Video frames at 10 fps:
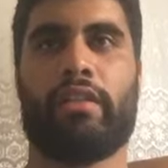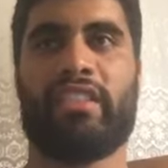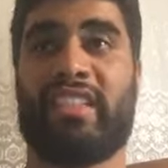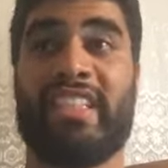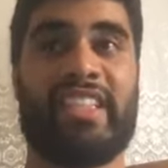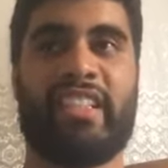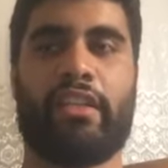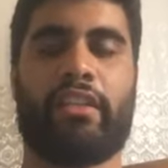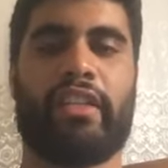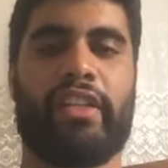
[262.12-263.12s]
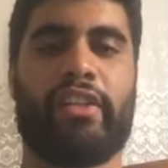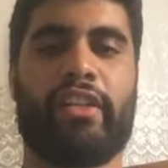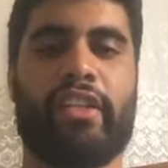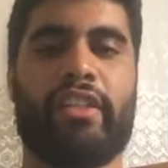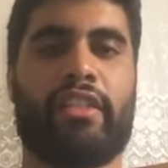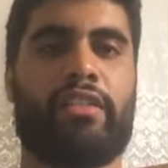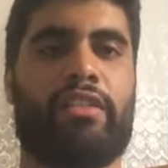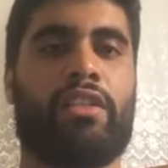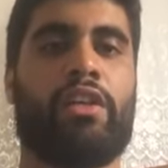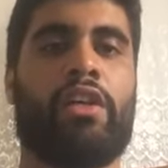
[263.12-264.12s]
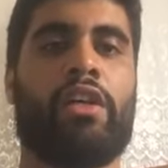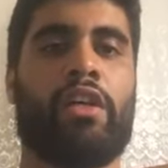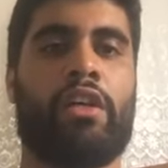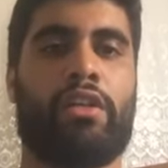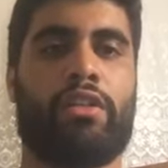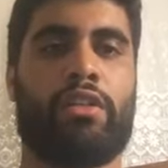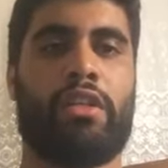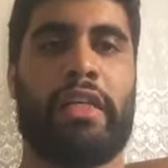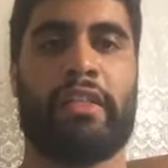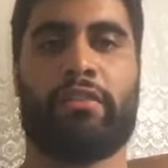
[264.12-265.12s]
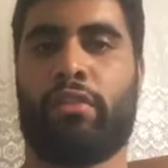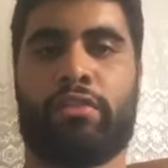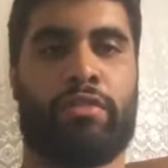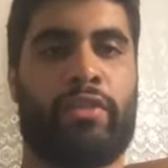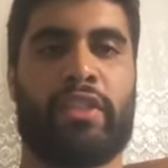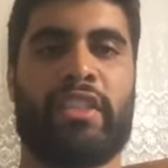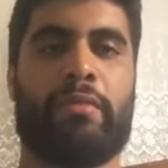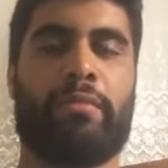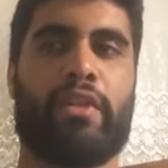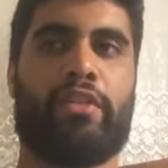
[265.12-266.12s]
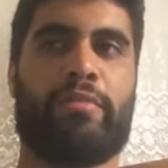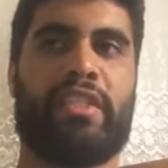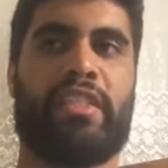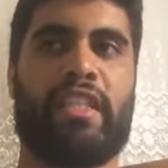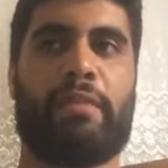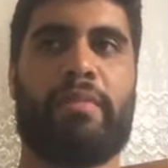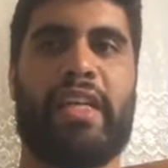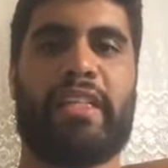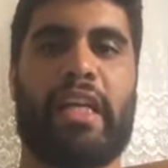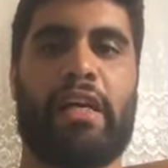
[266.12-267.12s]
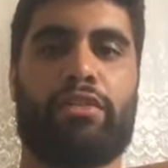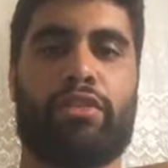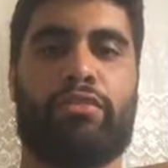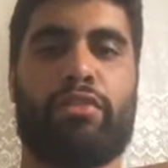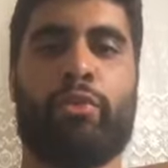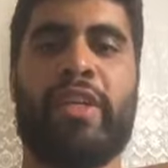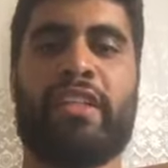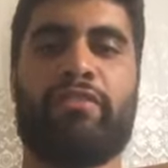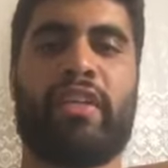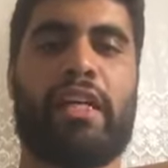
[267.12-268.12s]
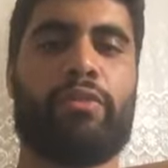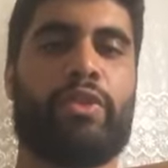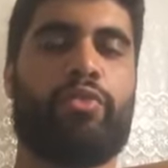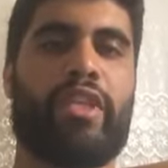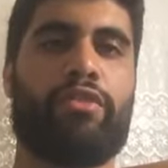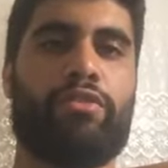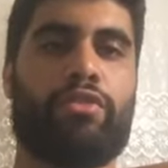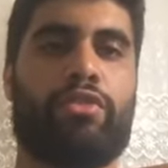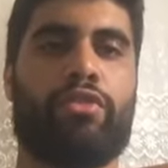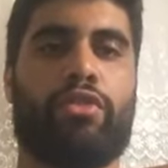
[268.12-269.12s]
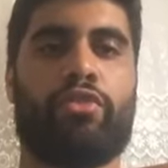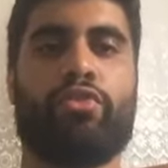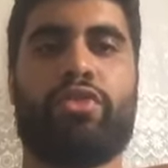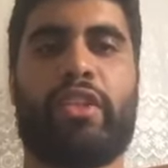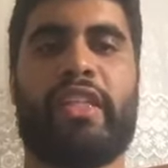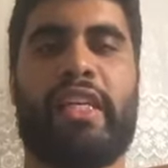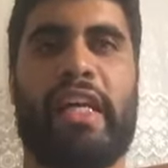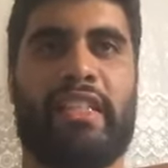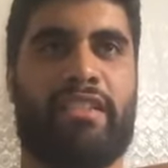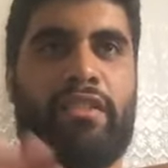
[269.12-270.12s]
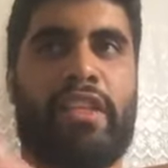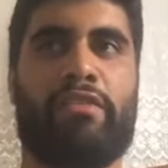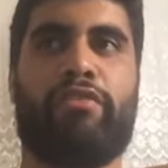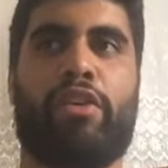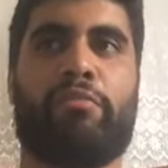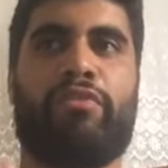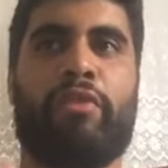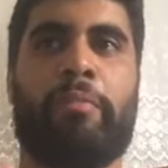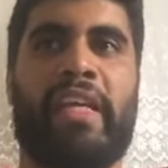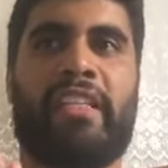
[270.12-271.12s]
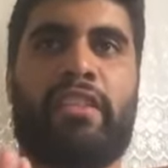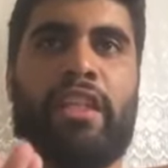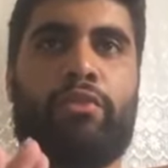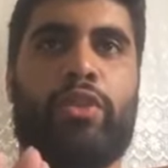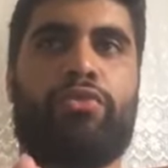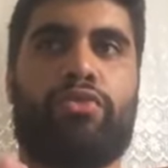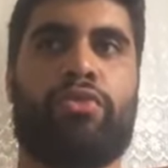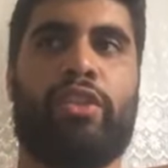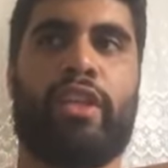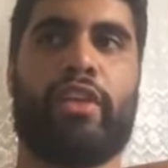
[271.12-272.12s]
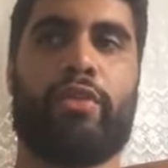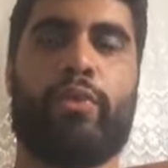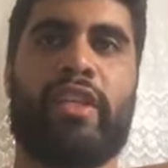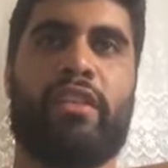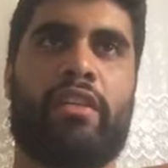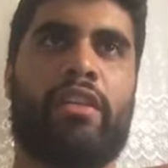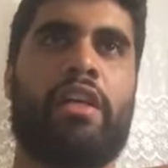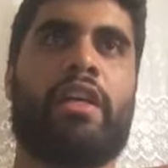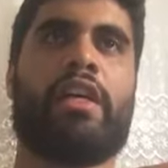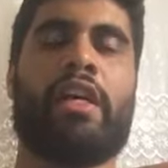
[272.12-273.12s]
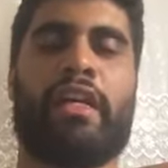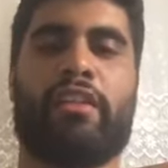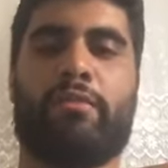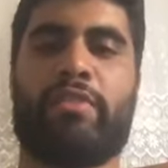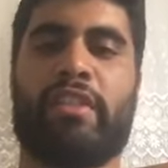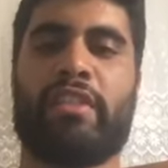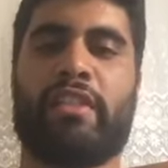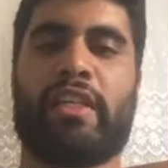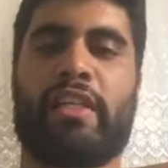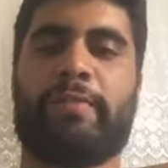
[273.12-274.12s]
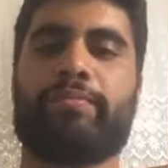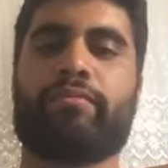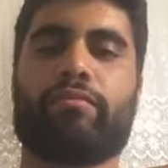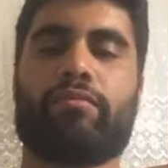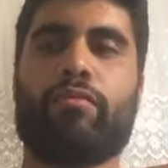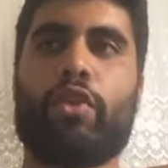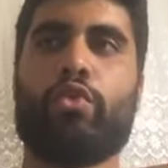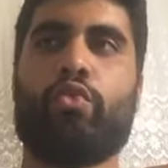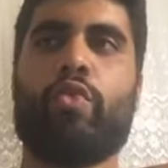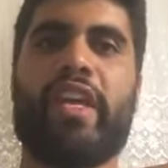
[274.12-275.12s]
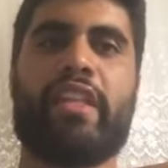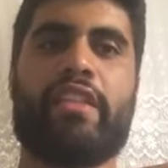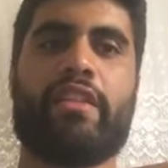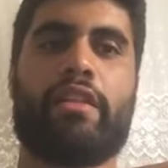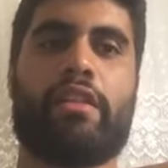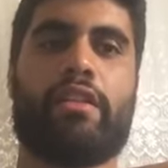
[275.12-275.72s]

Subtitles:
seasonal ingredients, and also for example the Bsisa made out of a wheat flour we use usually in a form of a paste, and we use during the winter, and the Bsisa with